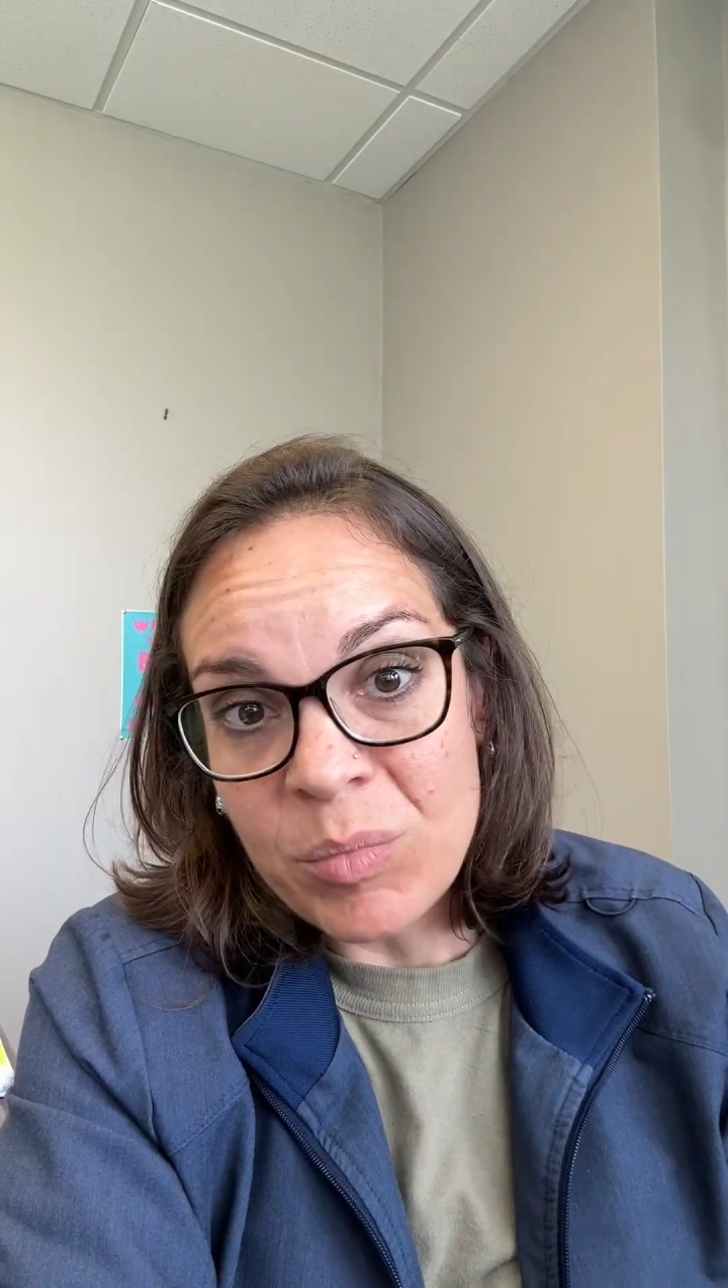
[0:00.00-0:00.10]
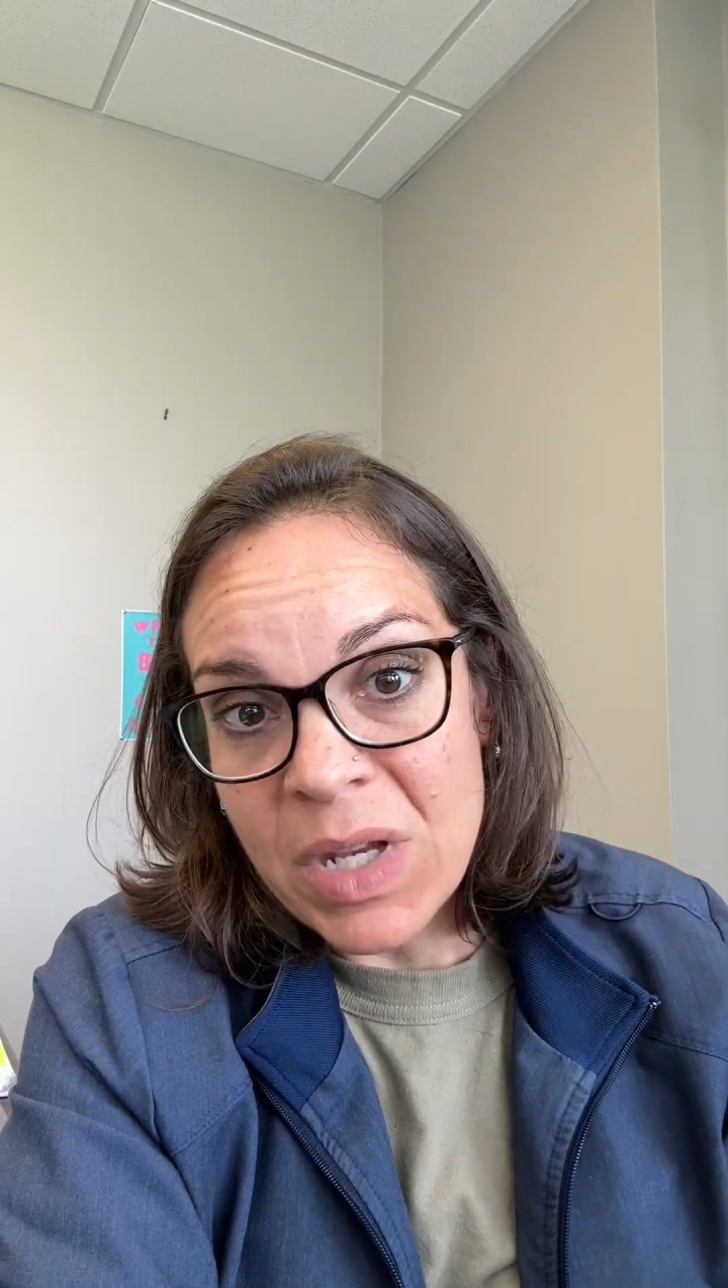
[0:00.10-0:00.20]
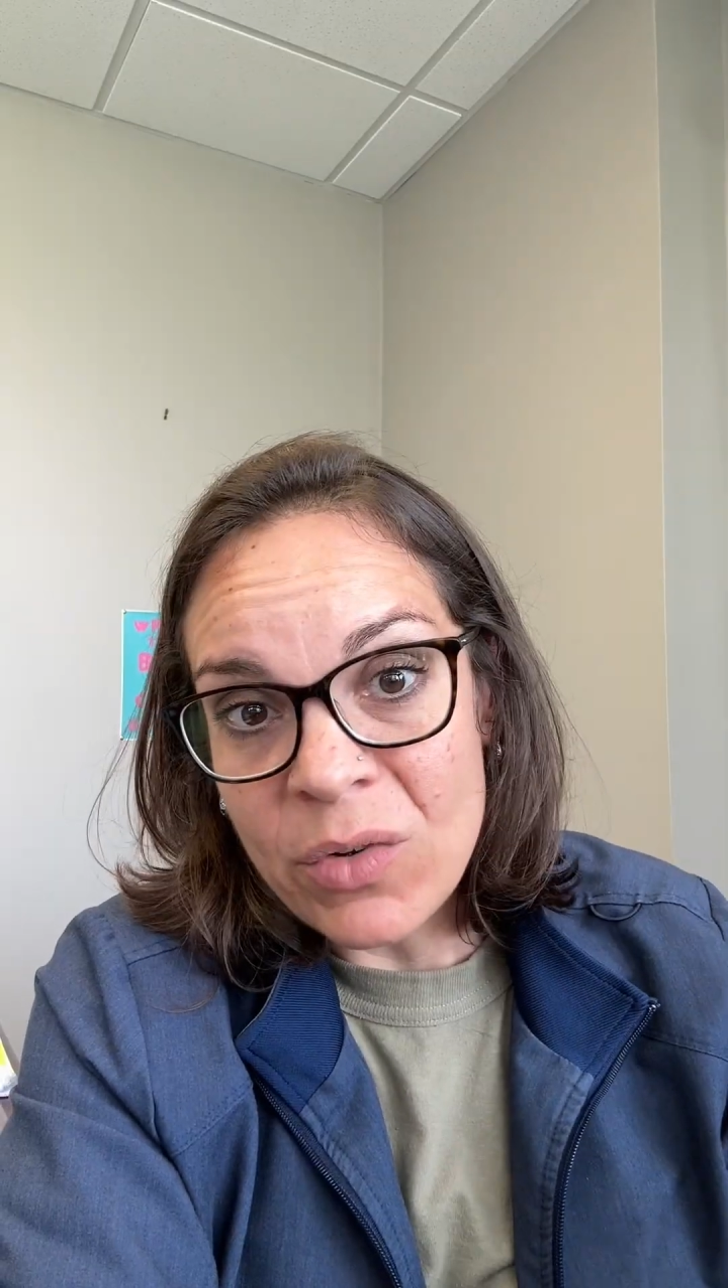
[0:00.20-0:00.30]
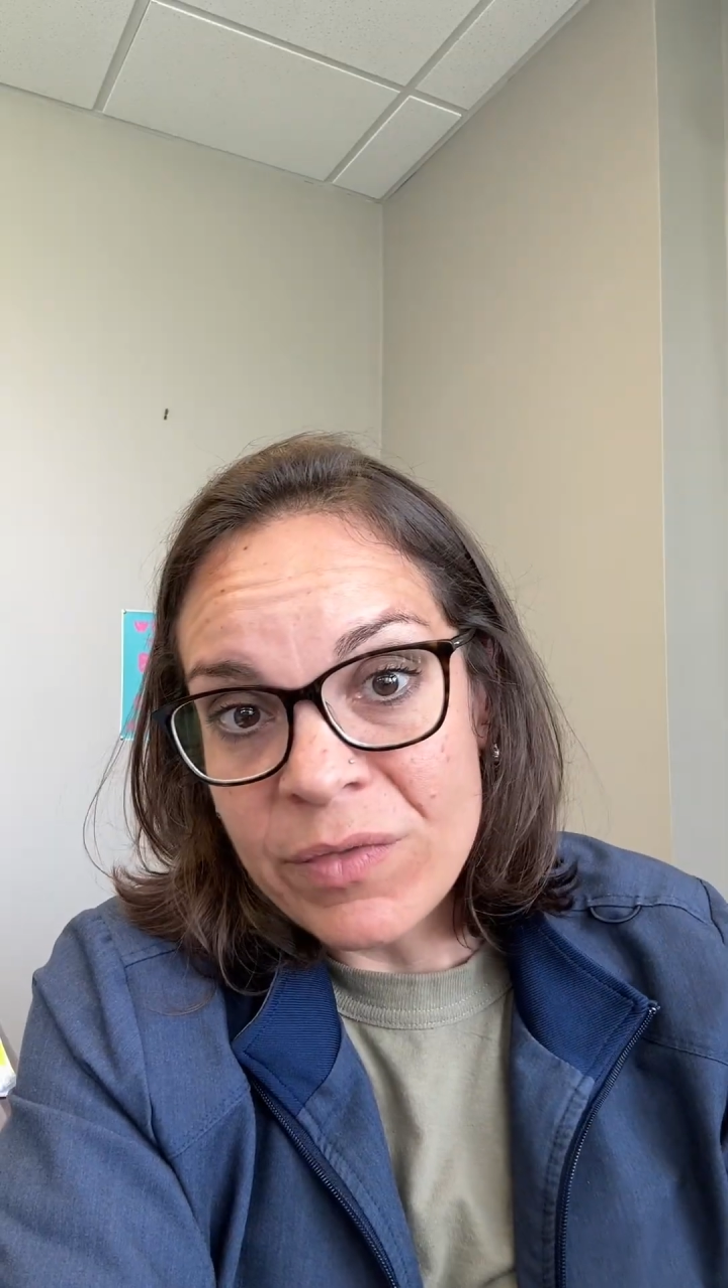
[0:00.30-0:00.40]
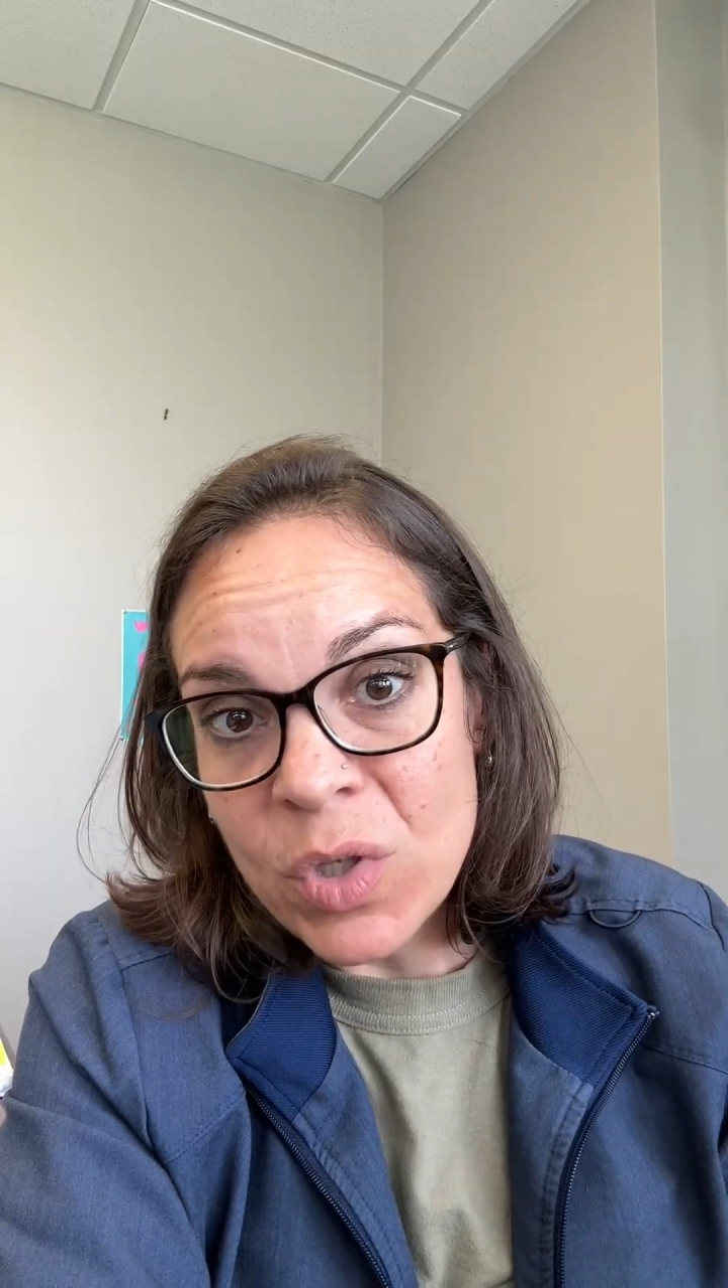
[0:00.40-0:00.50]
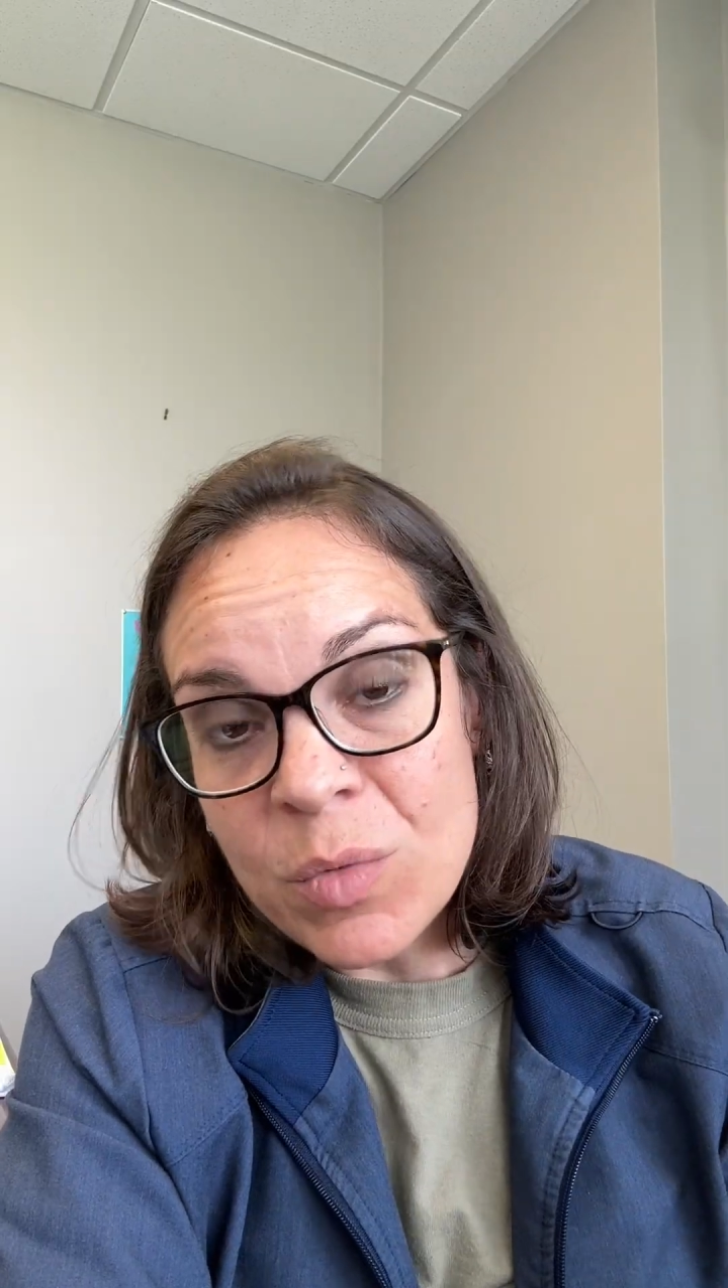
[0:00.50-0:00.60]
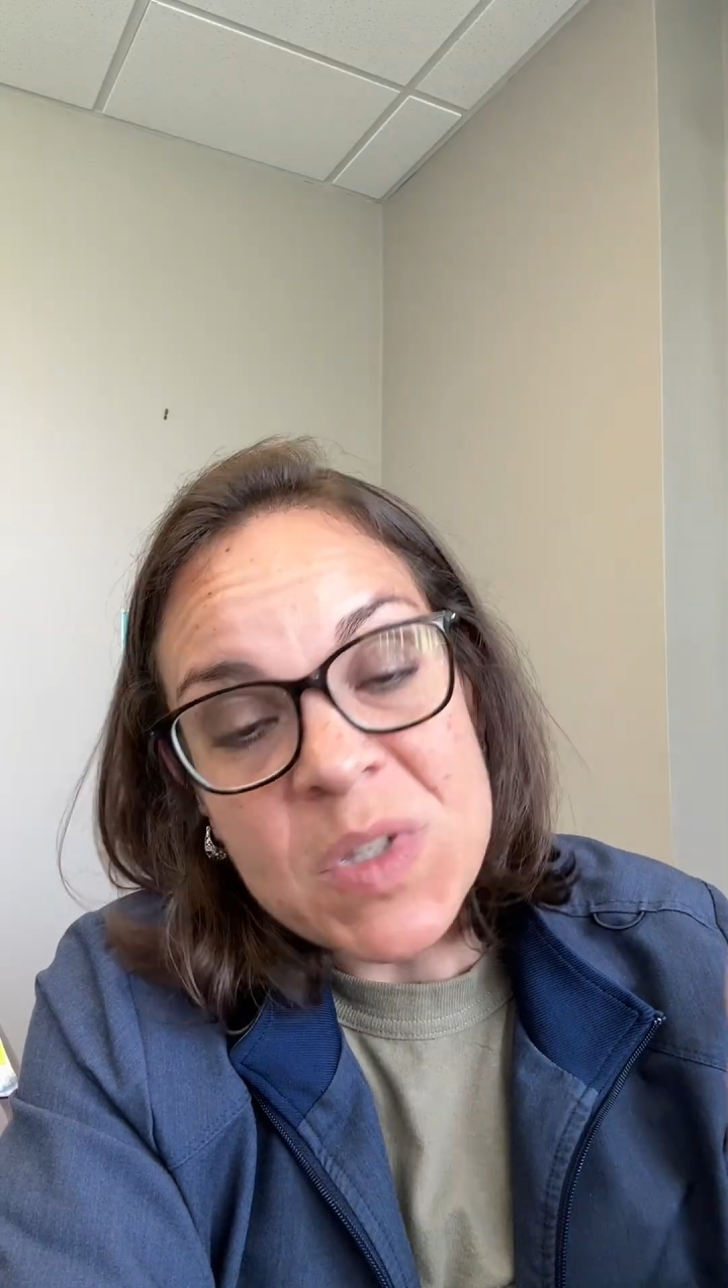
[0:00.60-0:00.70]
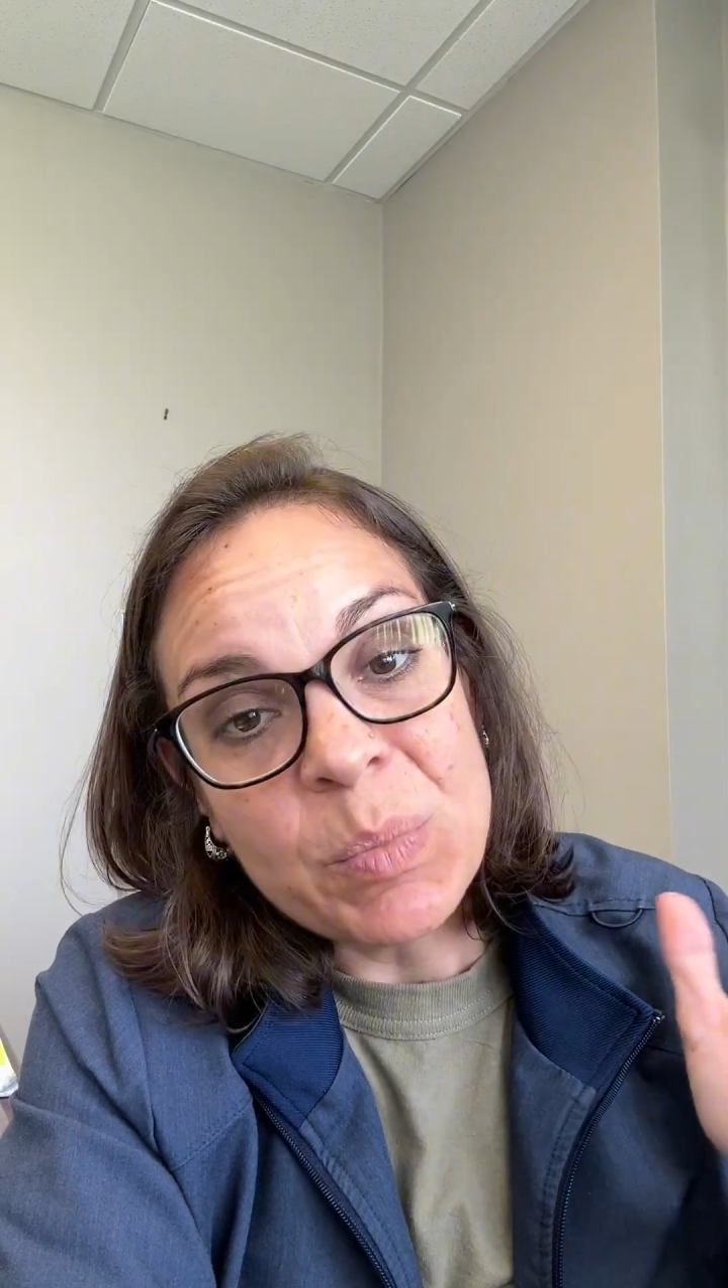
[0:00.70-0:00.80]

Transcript: metal fumes,